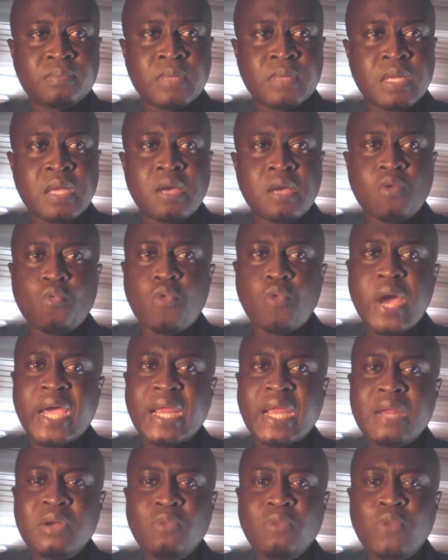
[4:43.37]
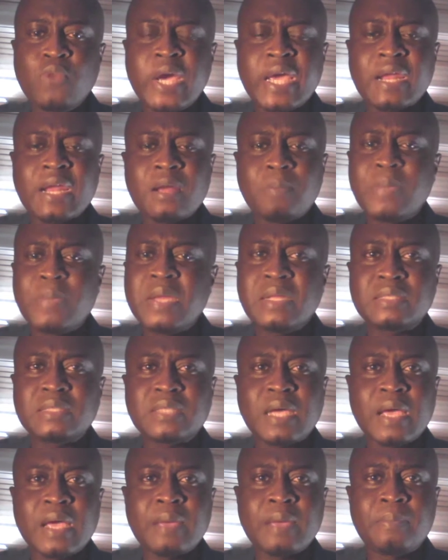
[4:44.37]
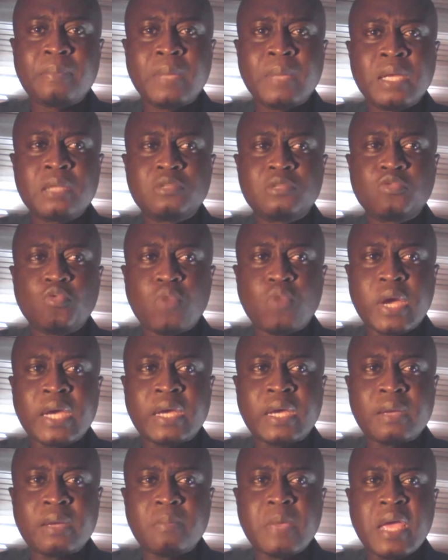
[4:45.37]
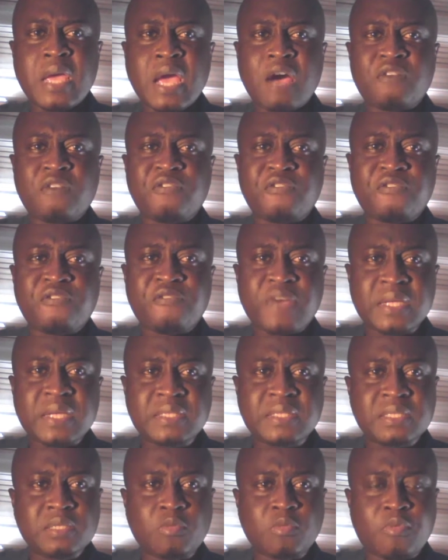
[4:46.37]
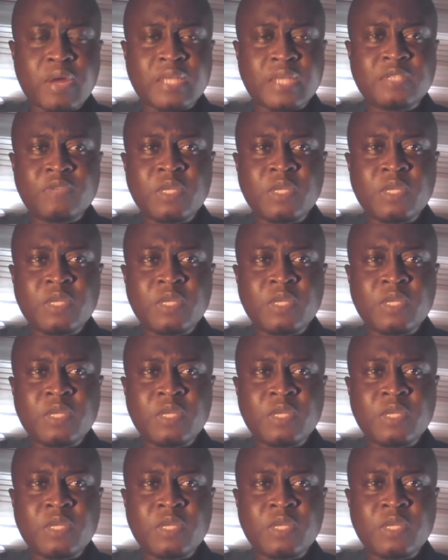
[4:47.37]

Waking up anytime to work may affect your productivity.